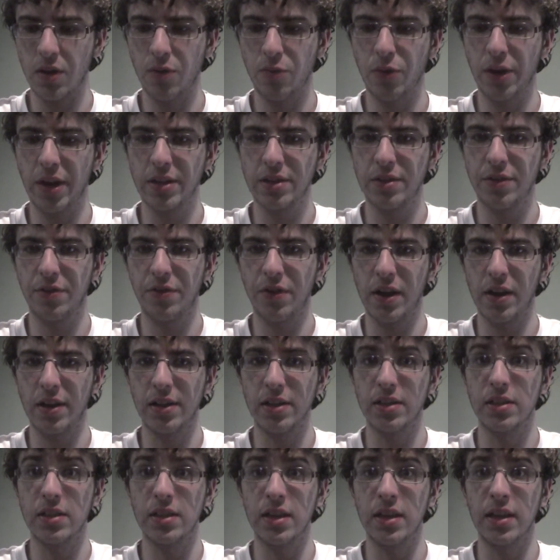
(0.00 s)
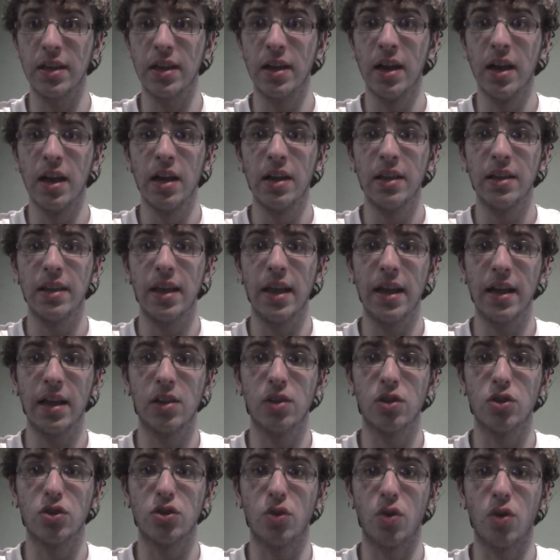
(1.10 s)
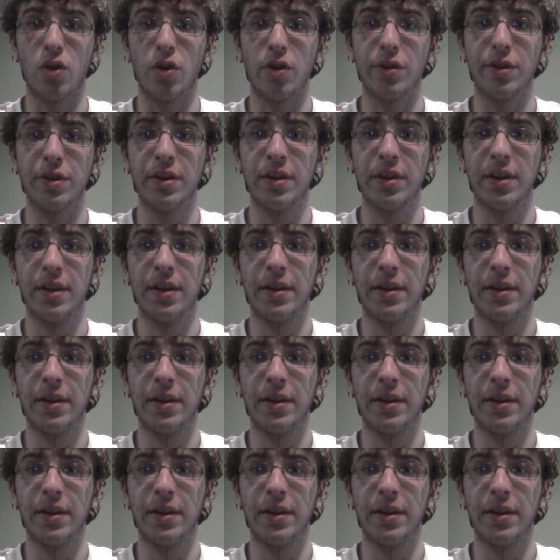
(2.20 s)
we get to finally see the Ankylozord